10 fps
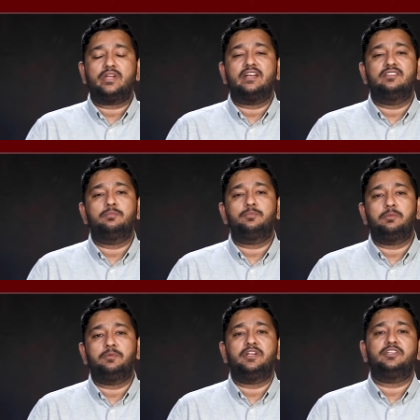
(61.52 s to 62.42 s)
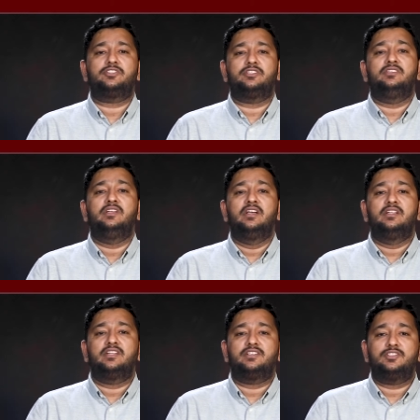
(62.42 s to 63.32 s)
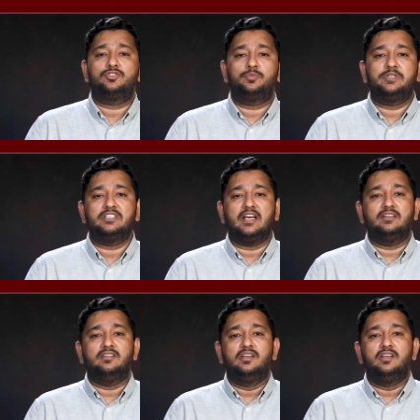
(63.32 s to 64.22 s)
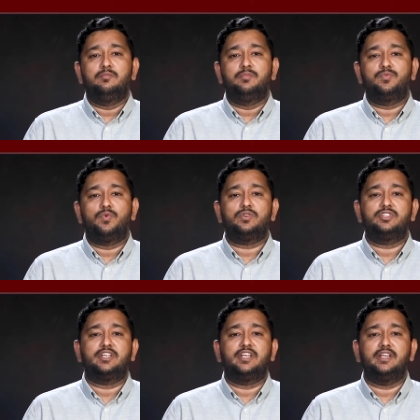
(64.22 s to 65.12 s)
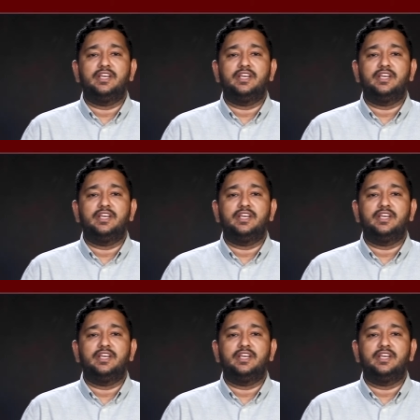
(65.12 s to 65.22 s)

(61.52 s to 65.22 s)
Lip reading: at the preparation that is to be done before taking